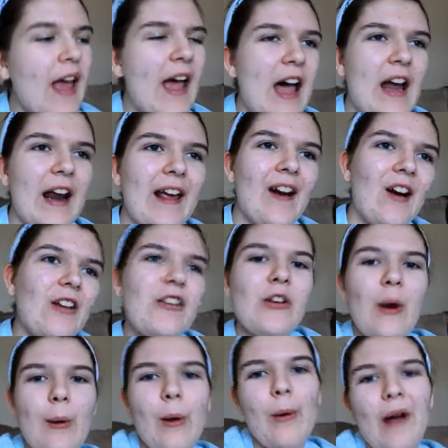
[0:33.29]
and I also
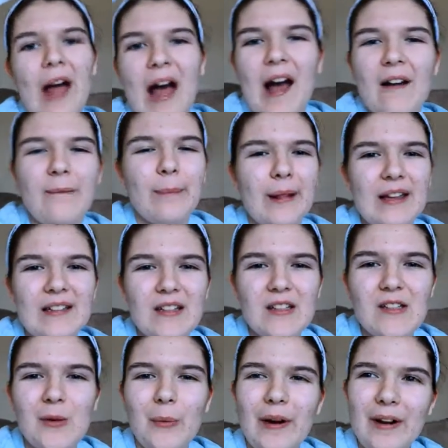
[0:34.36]
don't have places
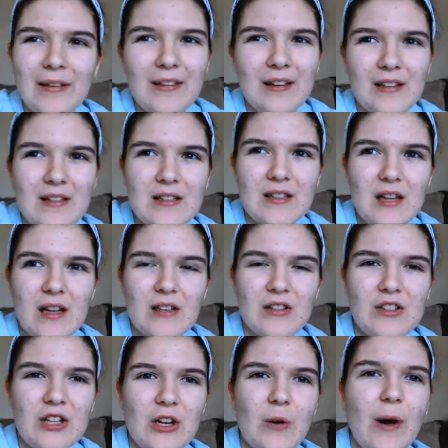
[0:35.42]
to wear these things
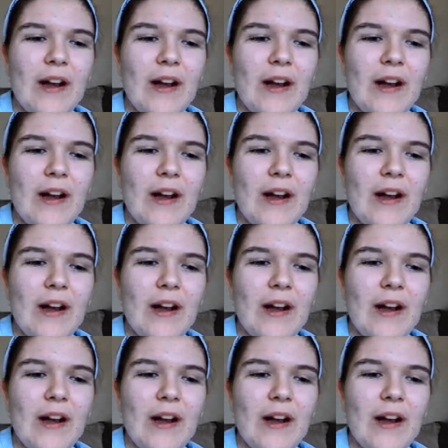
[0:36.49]
to.